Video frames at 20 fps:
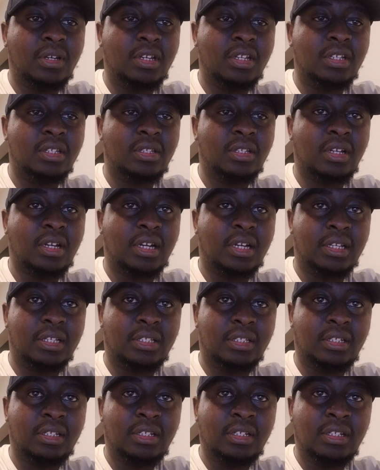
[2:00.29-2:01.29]

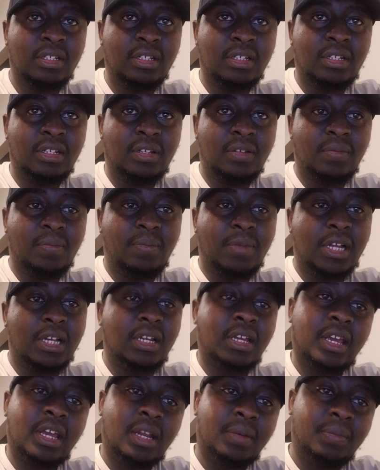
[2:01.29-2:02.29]
discussed,
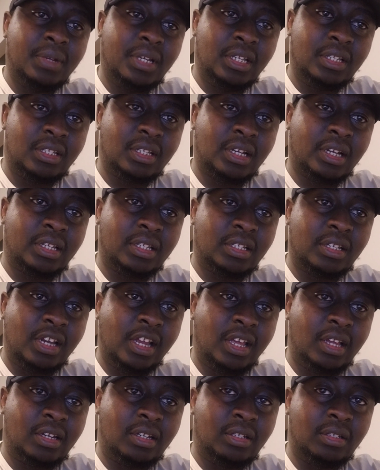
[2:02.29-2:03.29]
but can be discussed
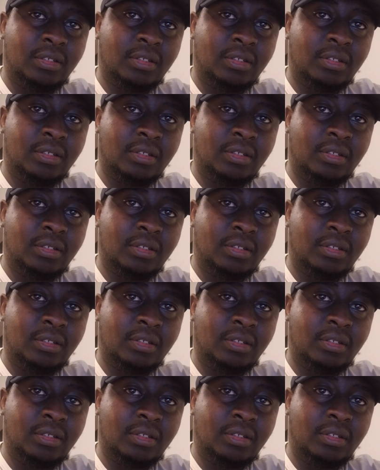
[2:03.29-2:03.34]
later.